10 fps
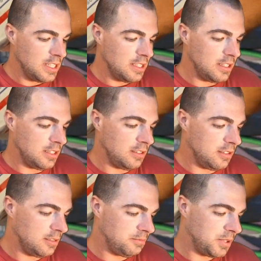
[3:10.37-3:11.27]
you
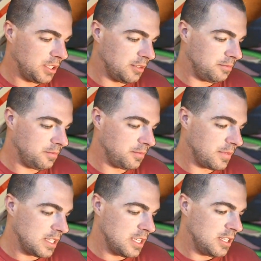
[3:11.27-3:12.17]
know, so
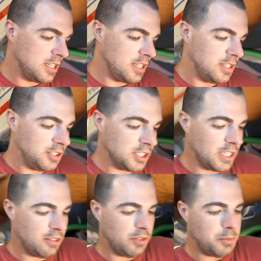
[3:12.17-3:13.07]
we just
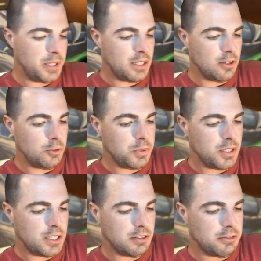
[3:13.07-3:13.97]
gotta rip it open
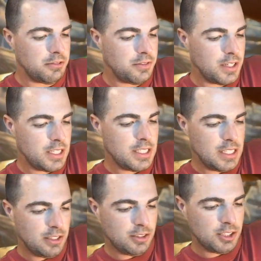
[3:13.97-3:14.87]
and find
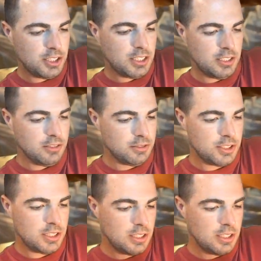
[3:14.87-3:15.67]
out ourselves.